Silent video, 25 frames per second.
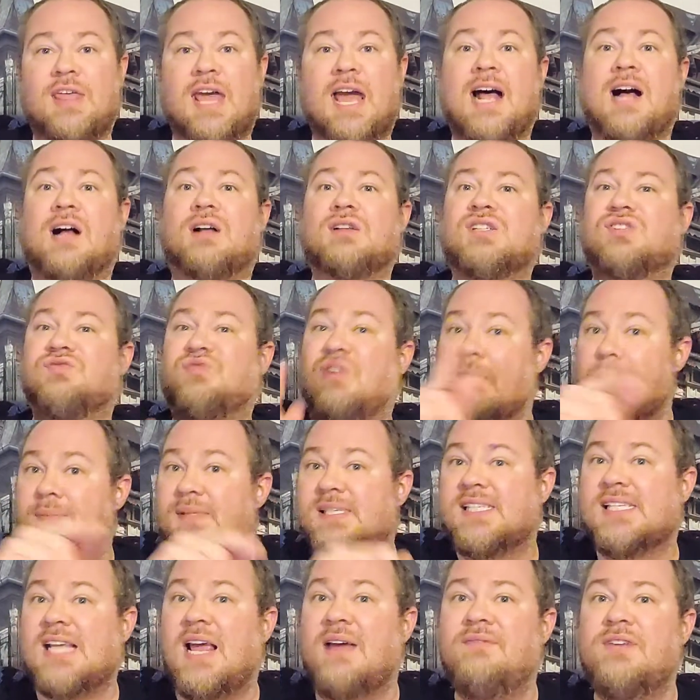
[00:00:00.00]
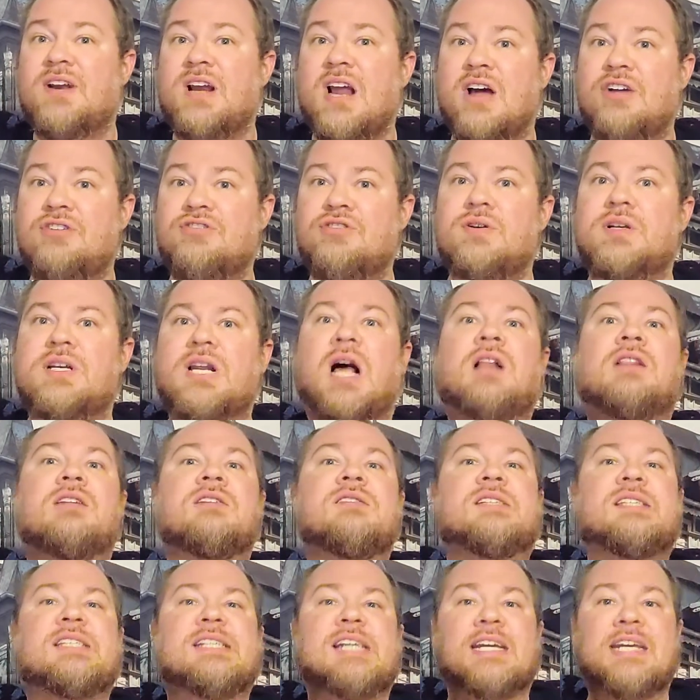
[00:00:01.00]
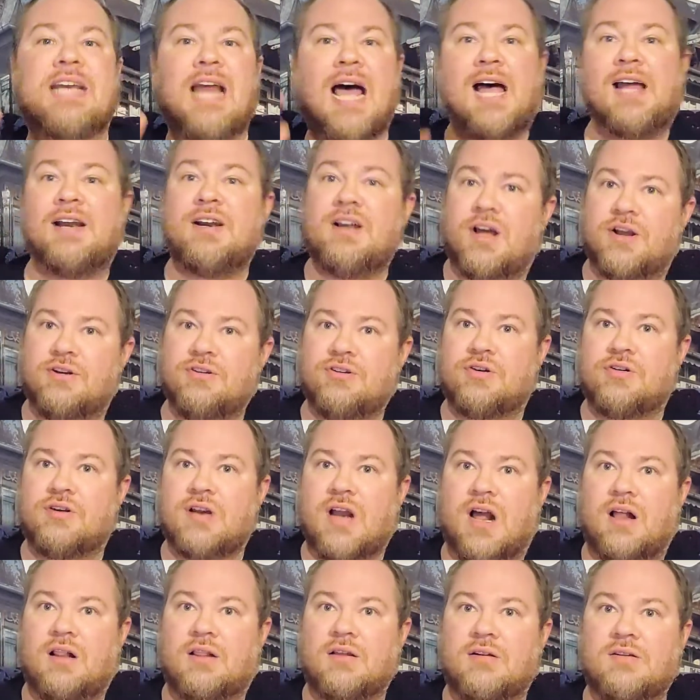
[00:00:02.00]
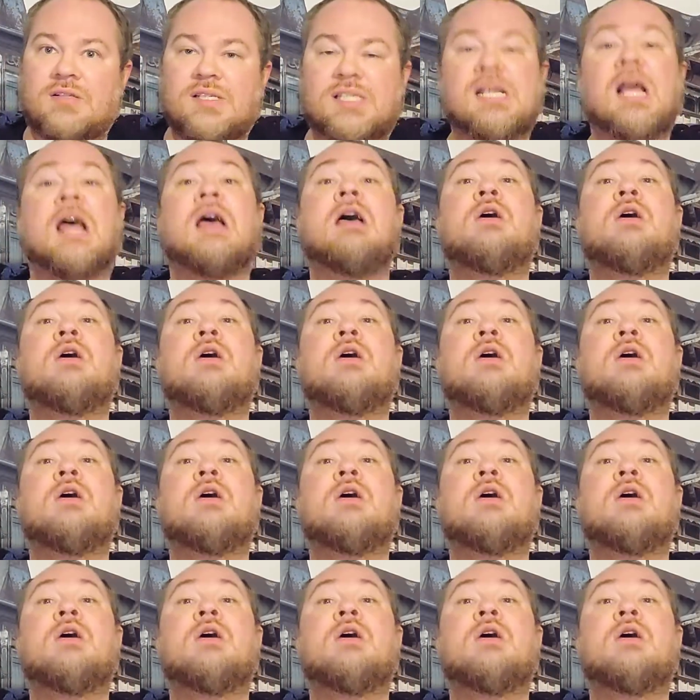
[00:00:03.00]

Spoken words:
house from $700 to $900